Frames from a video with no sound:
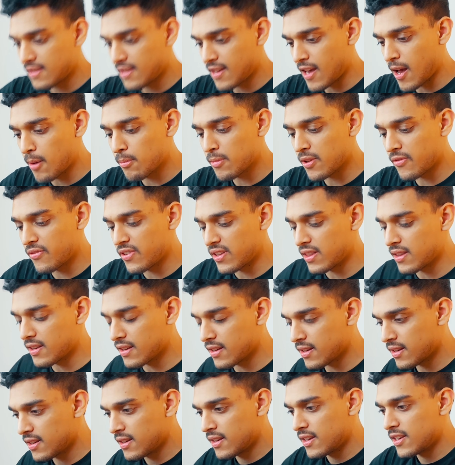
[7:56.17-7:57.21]
I'm loving
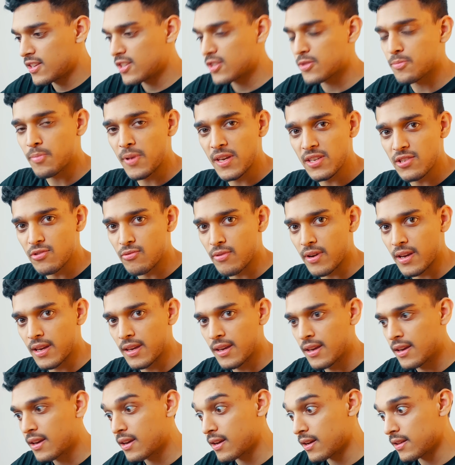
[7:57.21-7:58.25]
the space gray
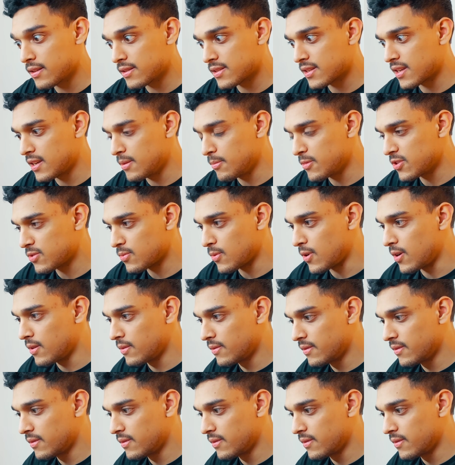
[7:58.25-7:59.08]
color scheme as well.